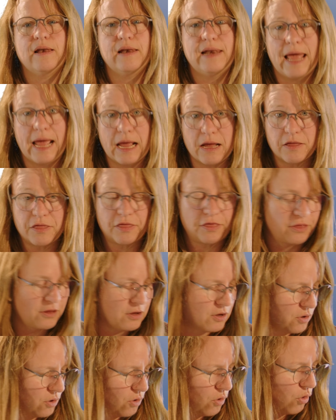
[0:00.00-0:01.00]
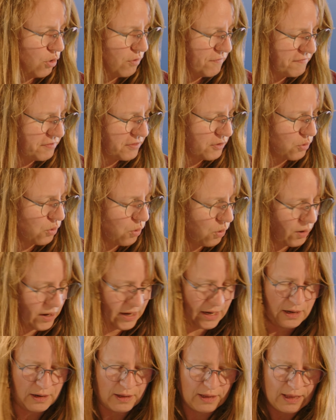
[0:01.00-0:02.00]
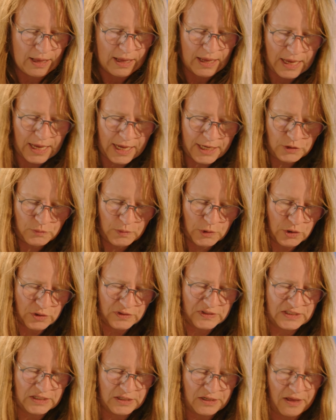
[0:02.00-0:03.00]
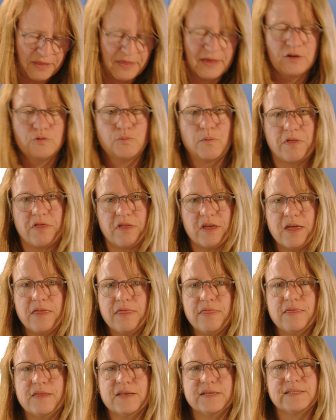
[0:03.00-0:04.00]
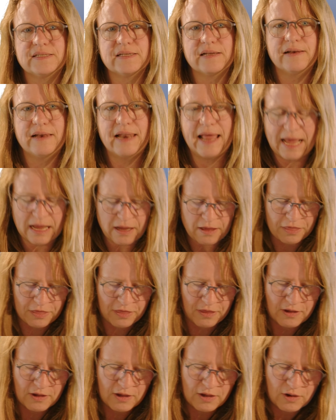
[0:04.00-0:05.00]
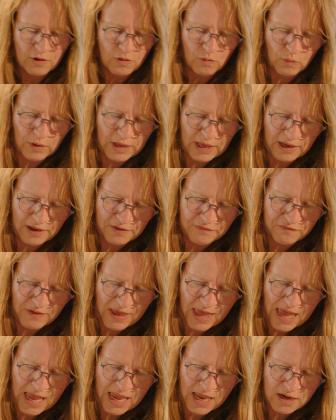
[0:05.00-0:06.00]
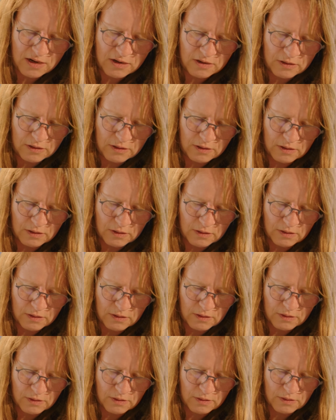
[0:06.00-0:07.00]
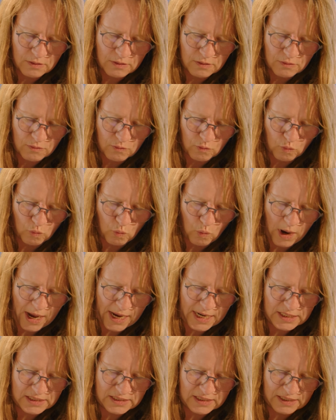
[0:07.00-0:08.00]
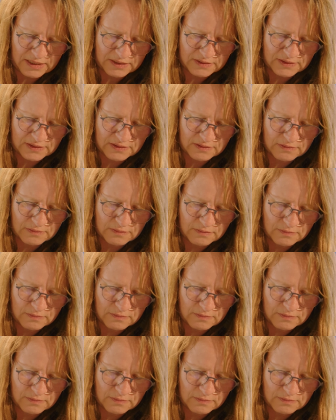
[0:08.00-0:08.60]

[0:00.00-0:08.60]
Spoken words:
length of the coil. And we consider that within this length we have n windings.